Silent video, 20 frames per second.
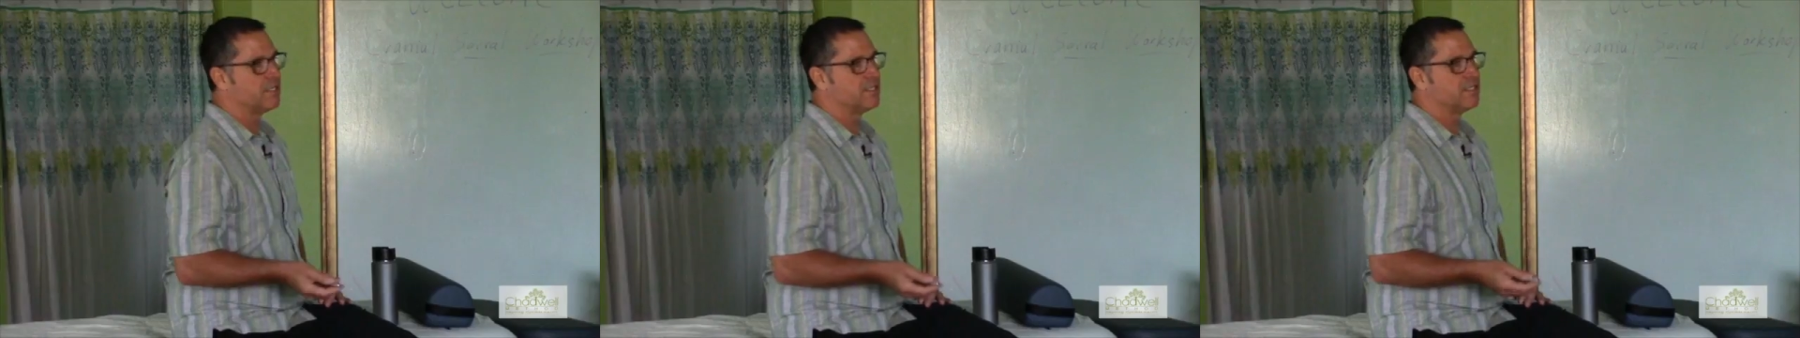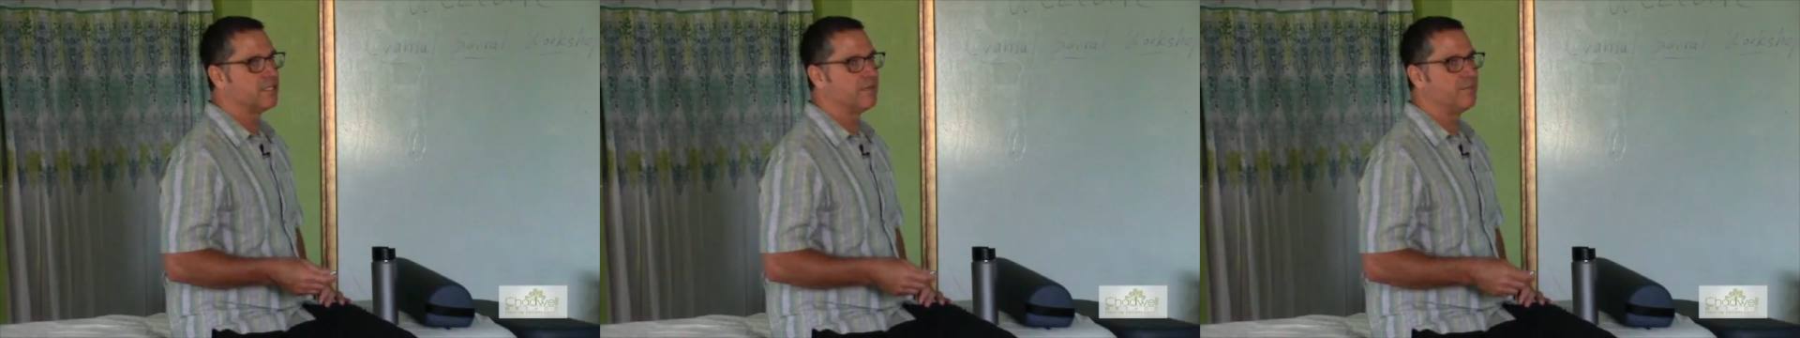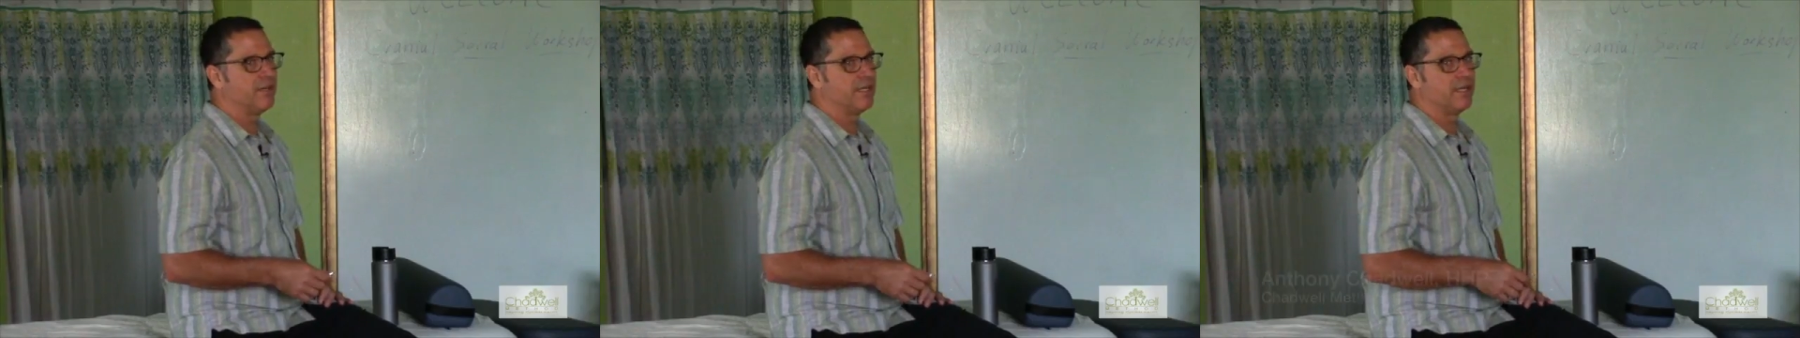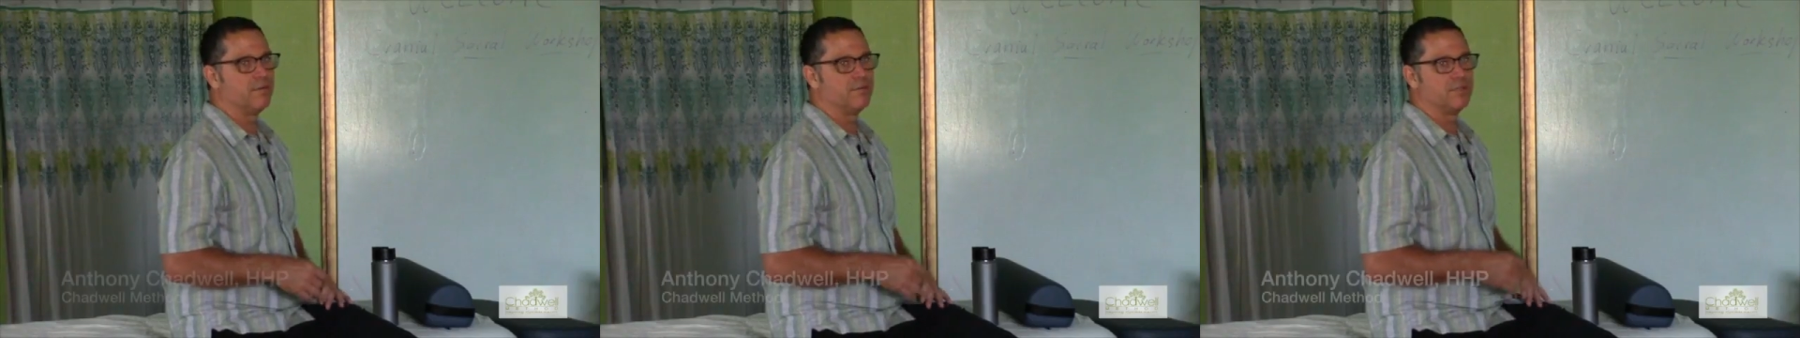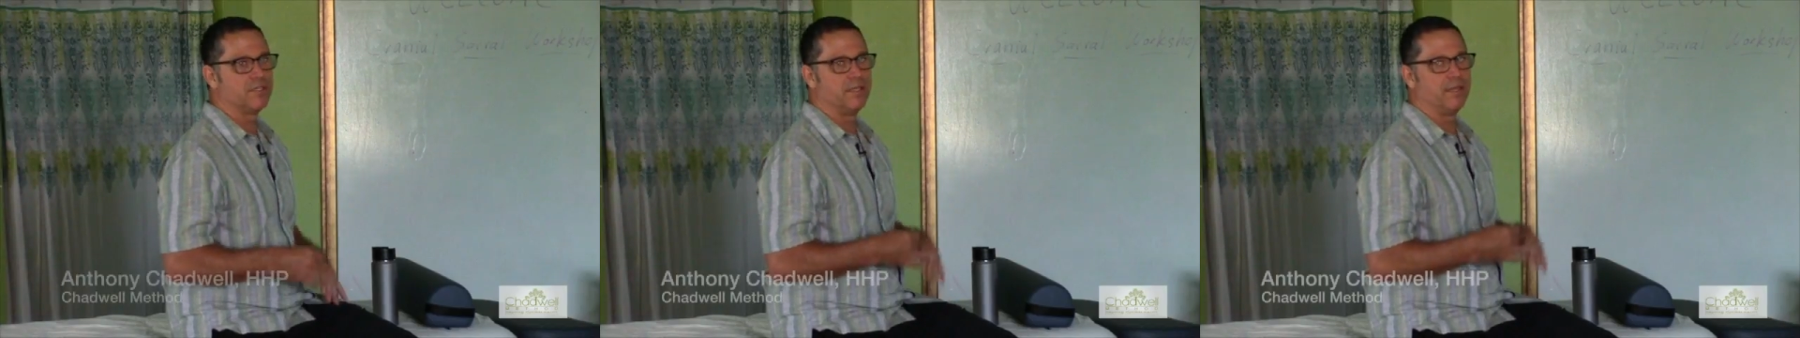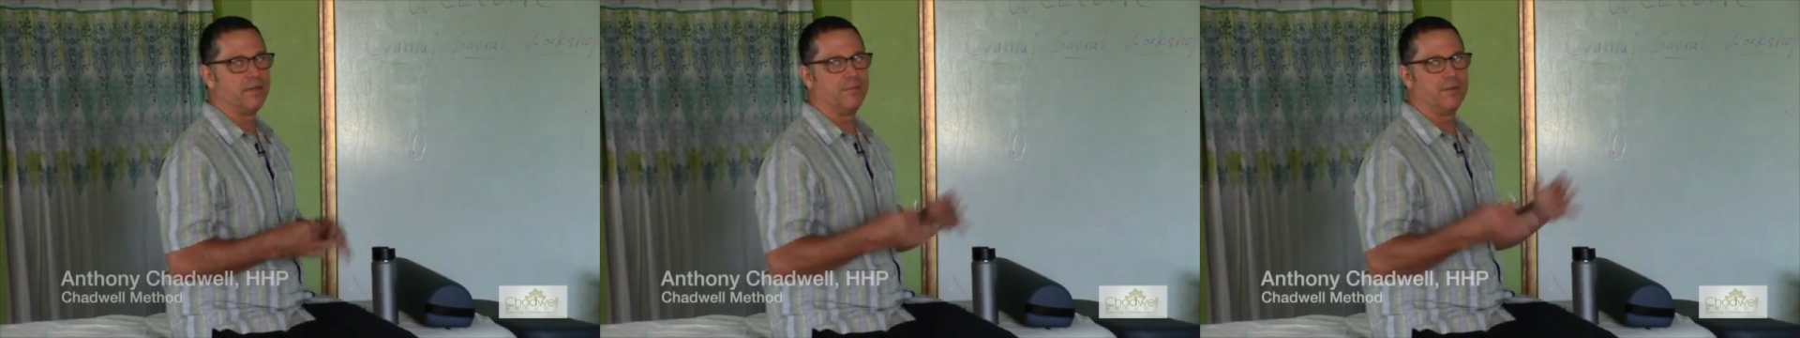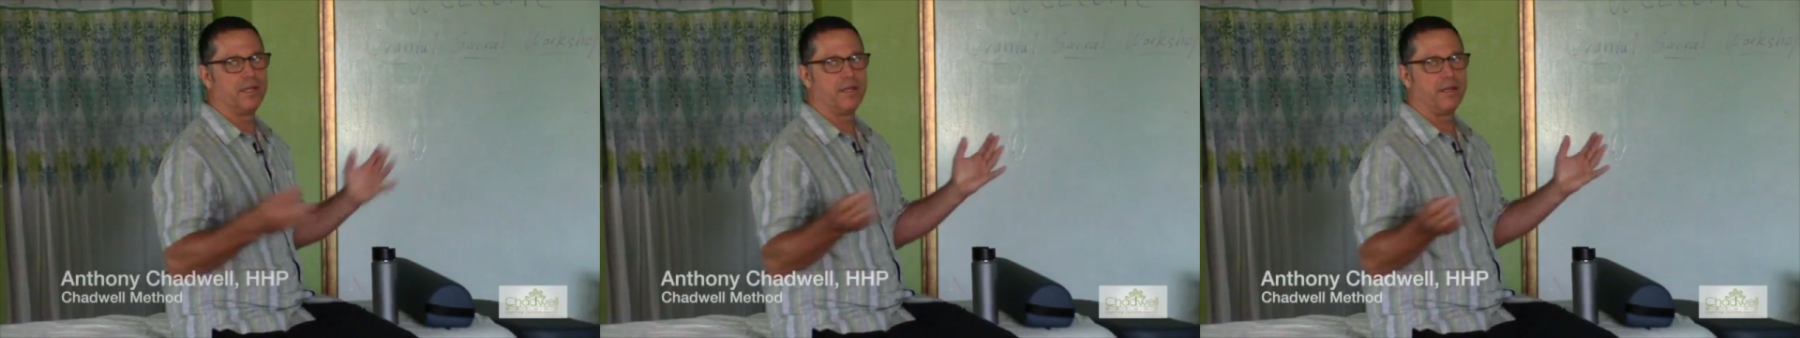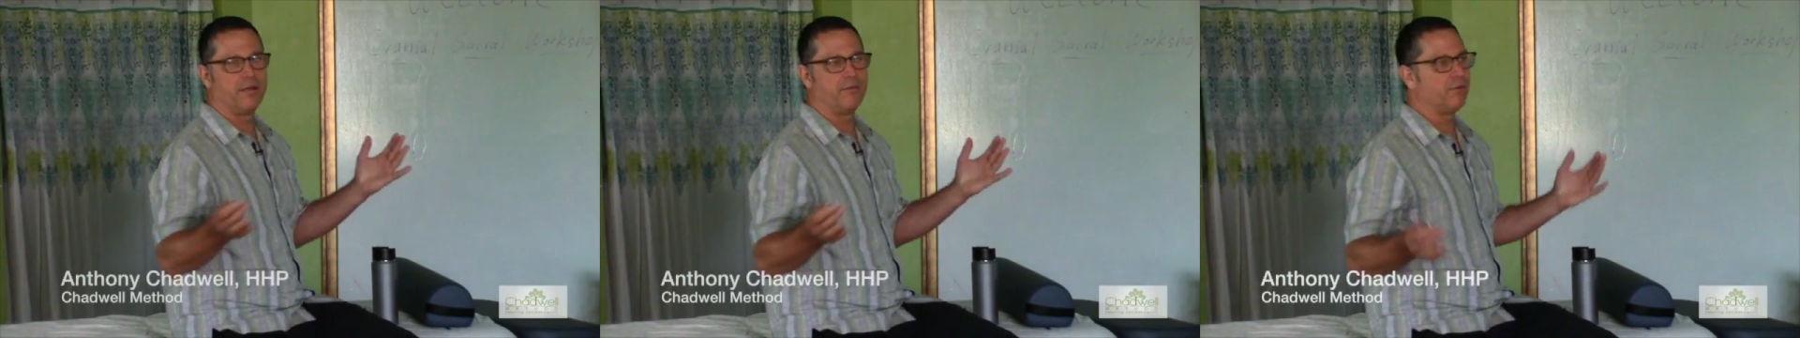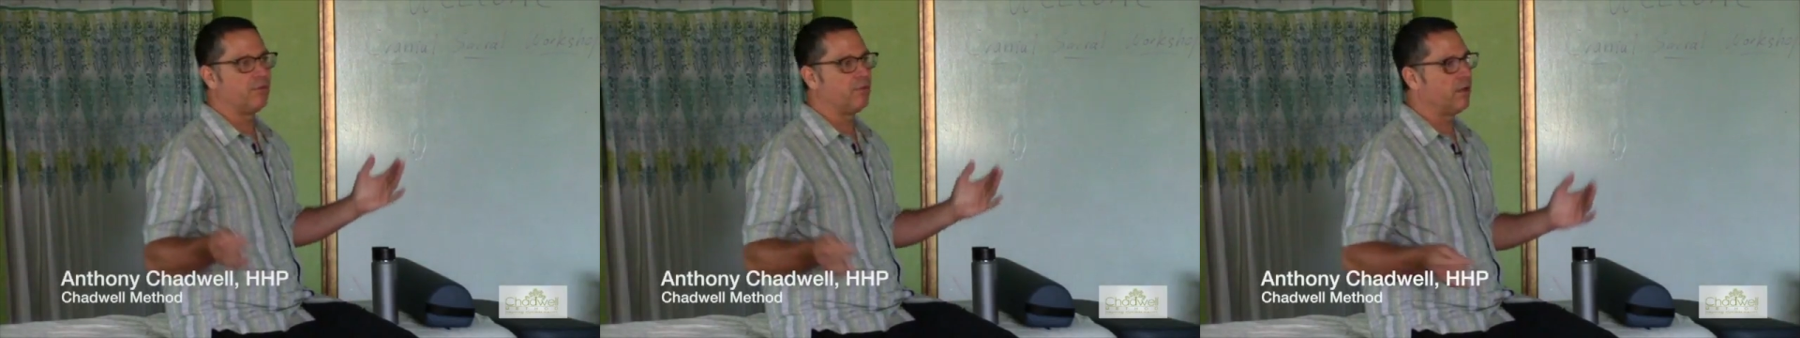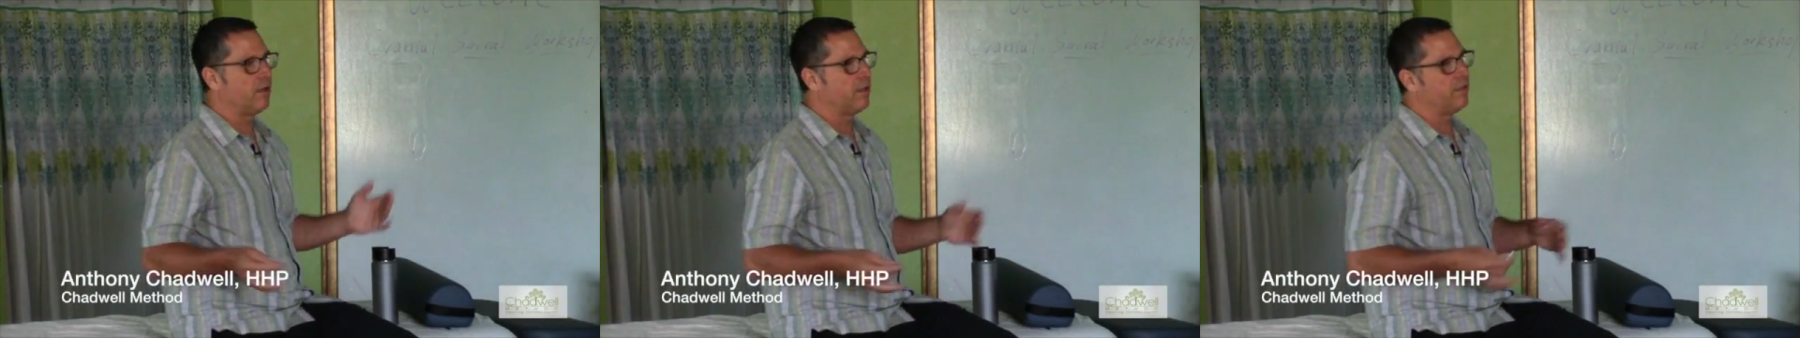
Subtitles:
somebody comes in, they've been everywhere,